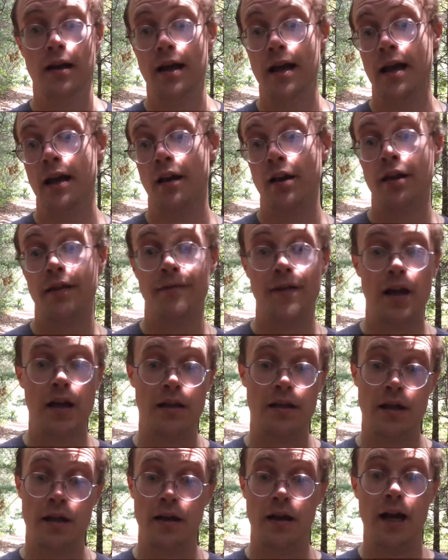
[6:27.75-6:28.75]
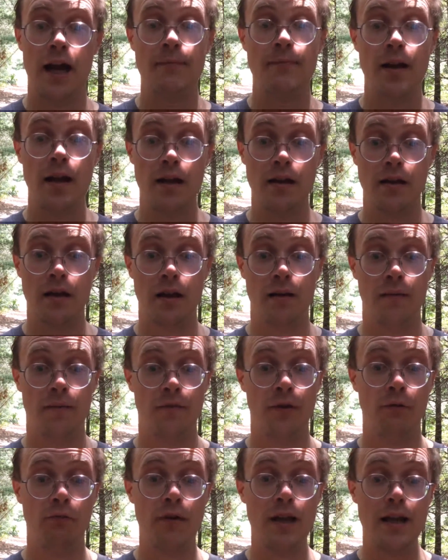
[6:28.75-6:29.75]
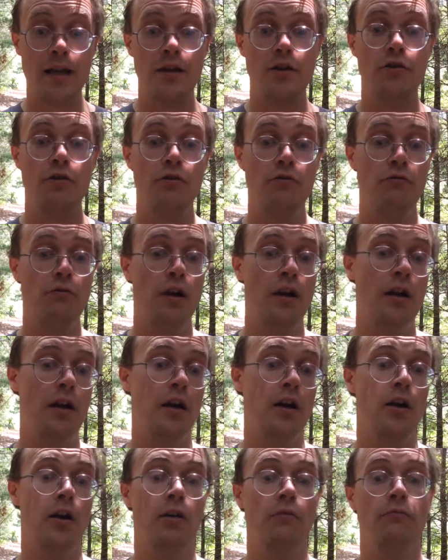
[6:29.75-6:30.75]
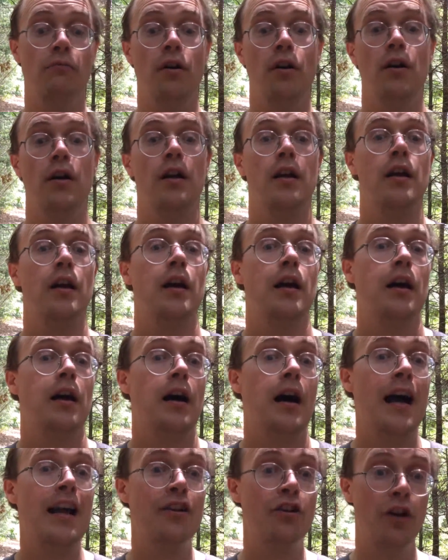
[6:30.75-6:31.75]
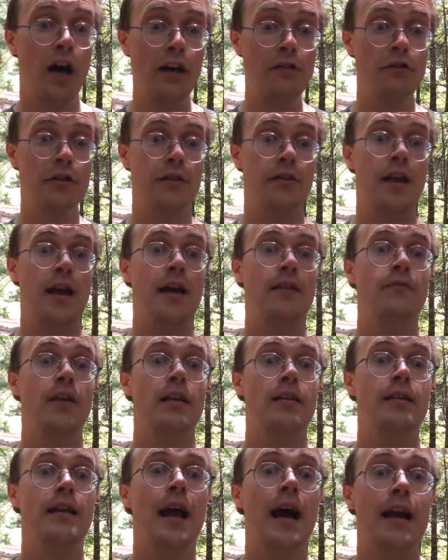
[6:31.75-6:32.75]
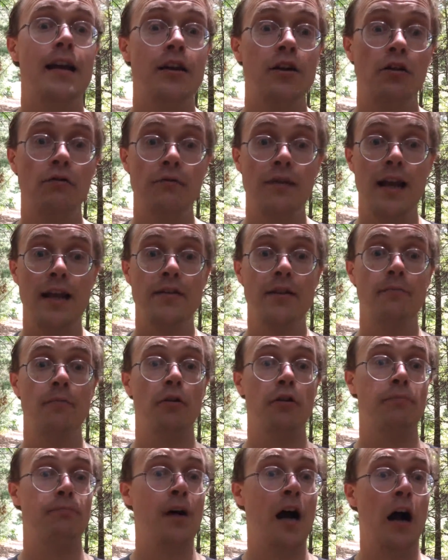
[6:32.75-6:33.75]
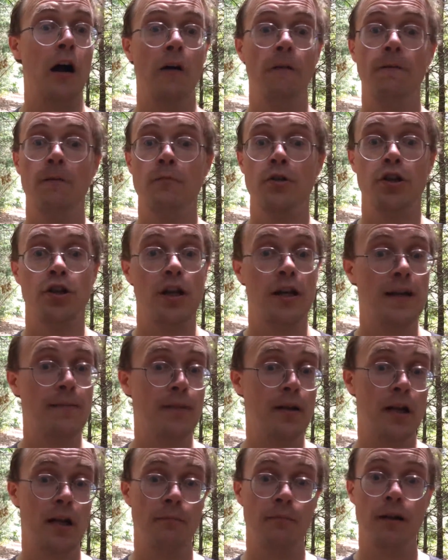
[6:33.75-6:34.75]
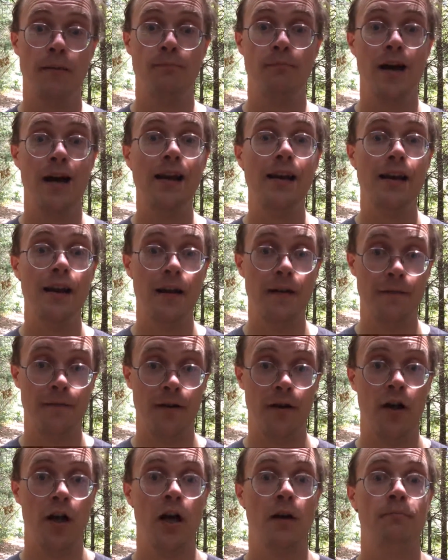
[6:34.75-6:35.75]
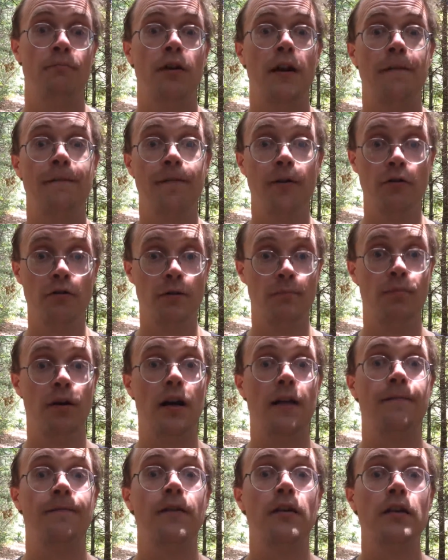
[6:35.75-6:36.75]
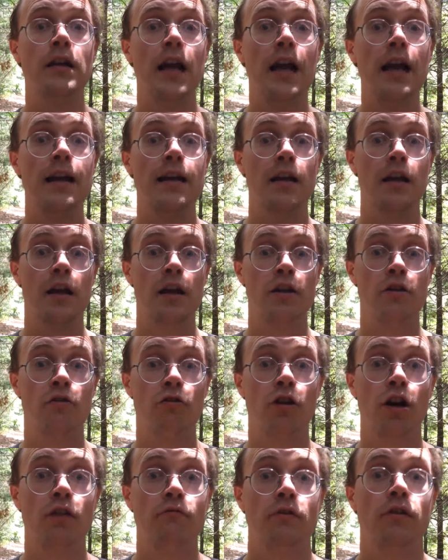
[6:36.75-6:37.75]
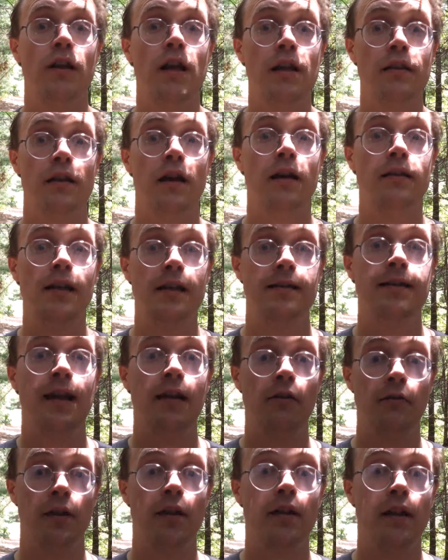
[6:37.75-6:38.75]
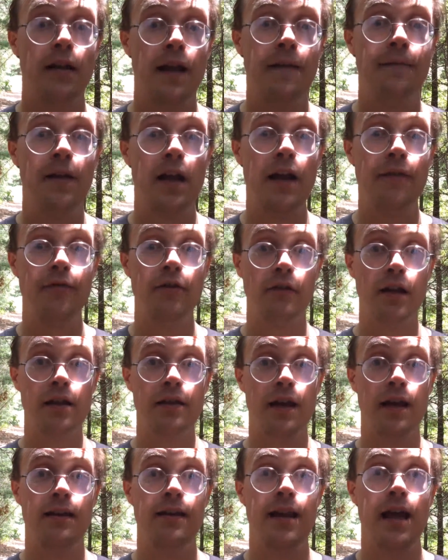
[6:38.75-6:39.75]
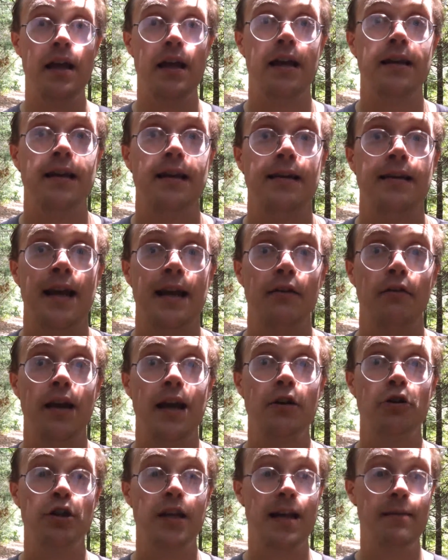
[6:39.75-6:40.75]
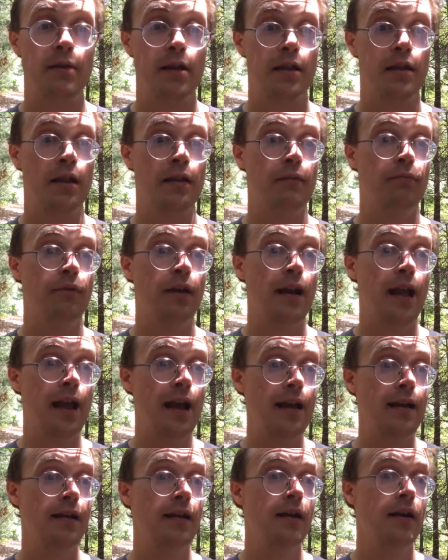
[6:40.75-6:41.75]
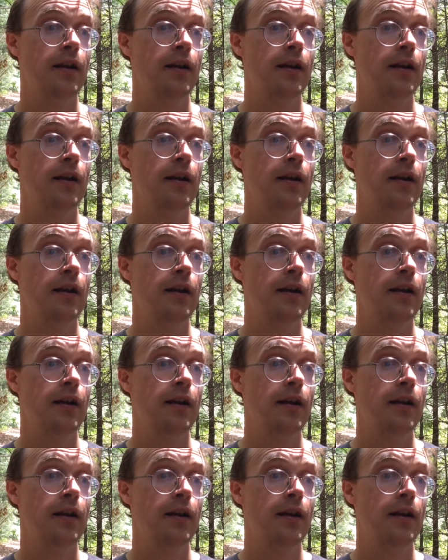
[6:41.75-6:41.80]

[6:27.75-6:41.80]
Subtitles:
let's face it, I mean, the Wii U, I could understand that, yeah, you don't need the most powerful machine to become competitive, but if you're going to release a Nintendo, if you release a Nintendo Entertainment System today,